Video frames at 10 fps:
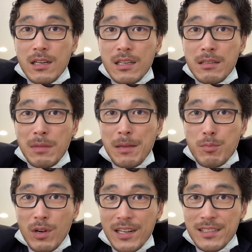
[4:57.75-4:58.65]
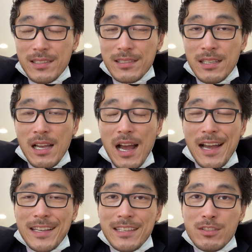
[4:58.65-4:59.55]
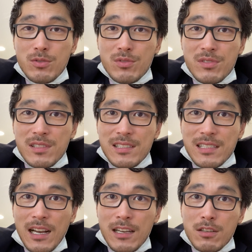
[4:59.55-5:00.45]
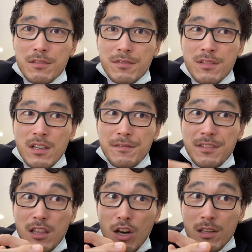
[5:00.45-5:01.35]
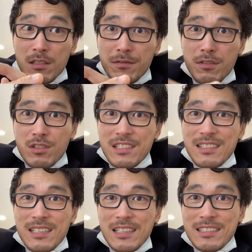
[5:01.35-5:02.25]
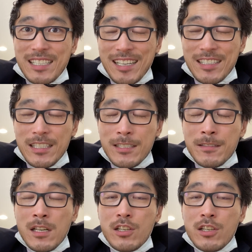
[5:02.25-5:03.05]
in my practice I can use this kind of philosophy or this kind of technique